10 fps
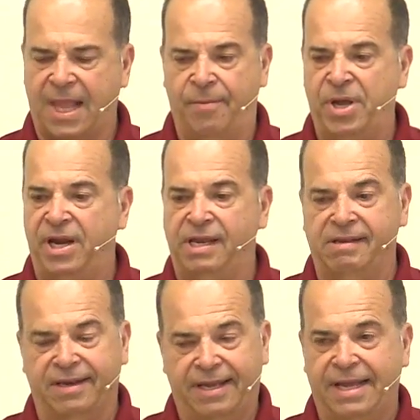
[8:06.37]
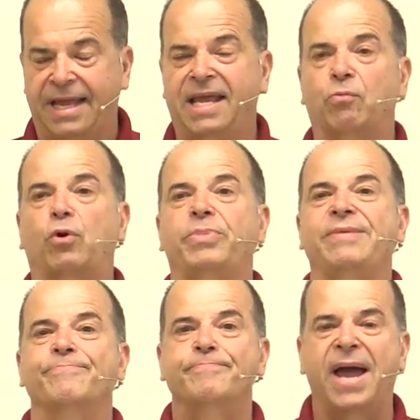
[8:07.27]
I mean, it, it will
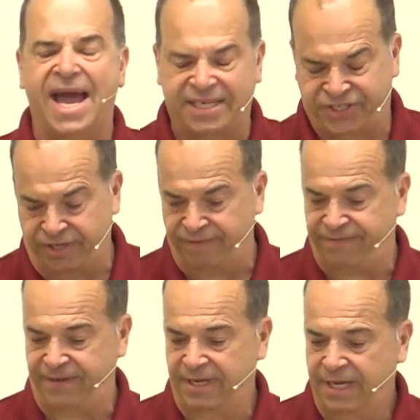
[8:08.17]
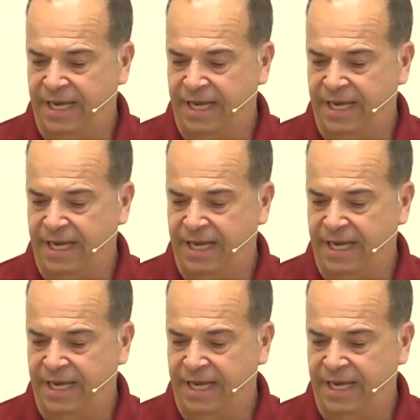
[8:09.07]
be massive